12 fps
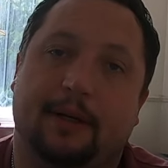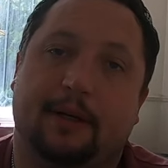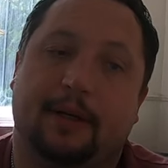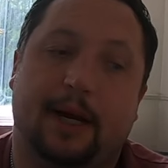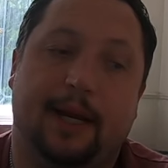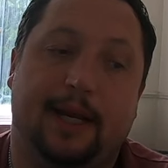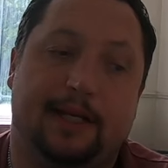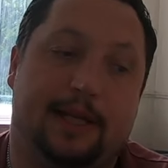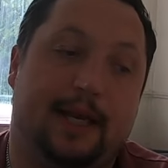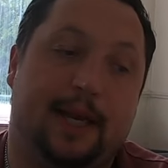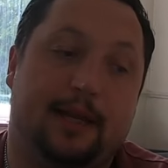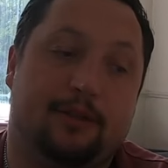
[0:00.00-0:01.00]
and it's
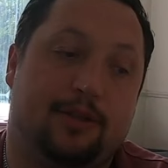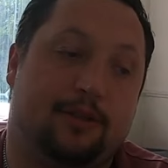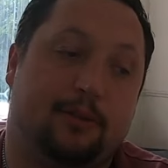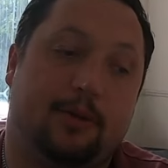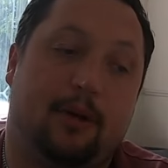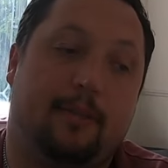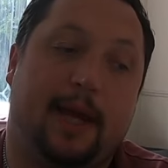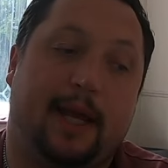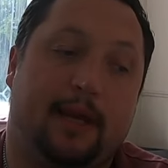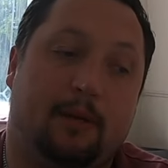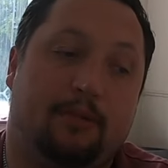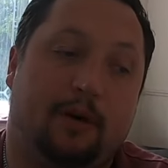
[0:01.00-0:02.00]
leading to them not making
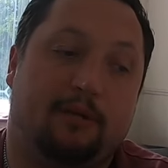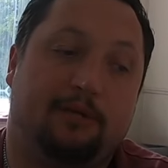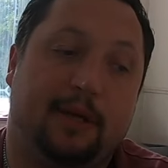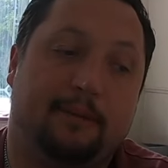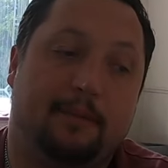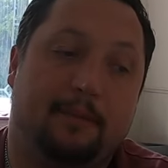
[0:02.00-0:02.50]
a profit.